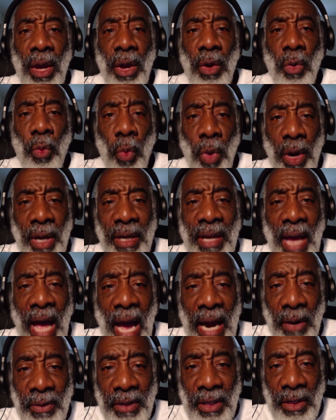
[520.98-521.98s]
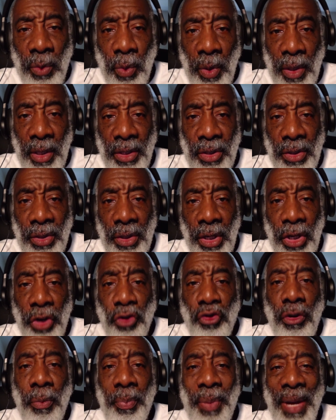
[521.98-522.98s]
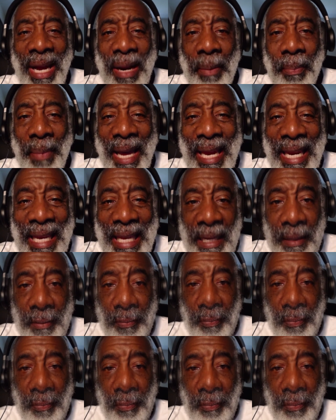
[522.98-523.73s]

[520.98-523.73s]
One diagnosis was drapetomania.